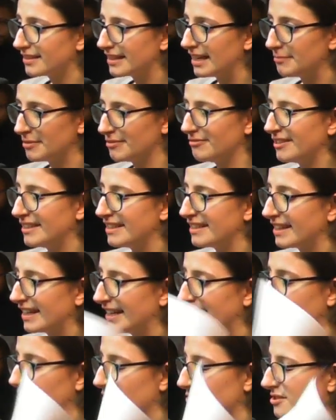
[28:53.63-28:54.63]
That'd be really
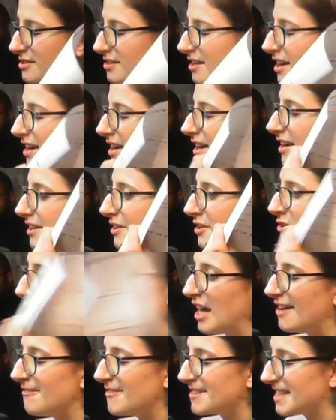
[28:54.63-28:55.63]
great, because you
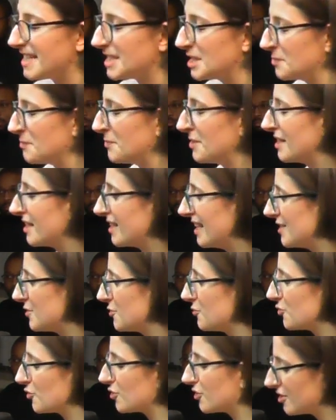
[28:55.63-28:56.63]
have a testimony, guys.
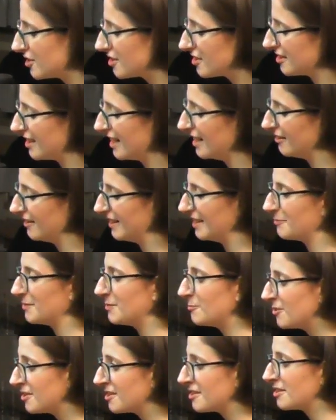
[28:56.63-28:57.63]
You should share it. We
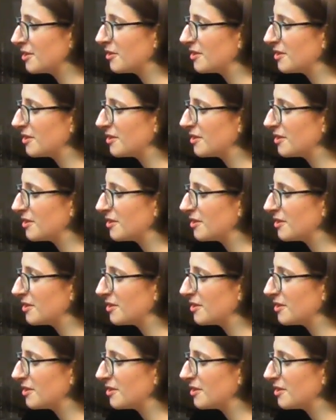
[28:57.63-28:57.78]
want to know.